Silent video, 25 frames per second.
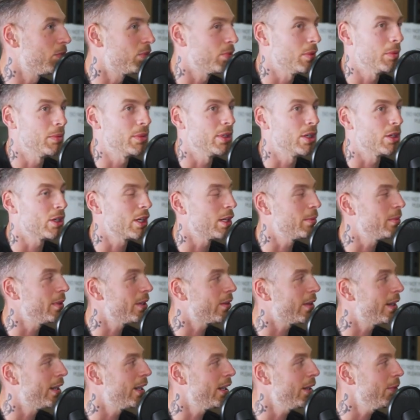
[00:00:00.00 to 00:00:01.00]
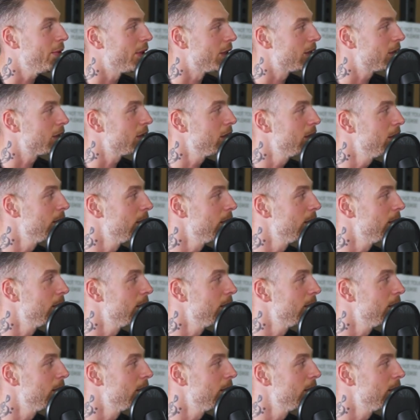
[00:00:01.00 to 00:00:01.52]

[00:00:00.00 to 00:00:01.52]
probably not going to be great anyways.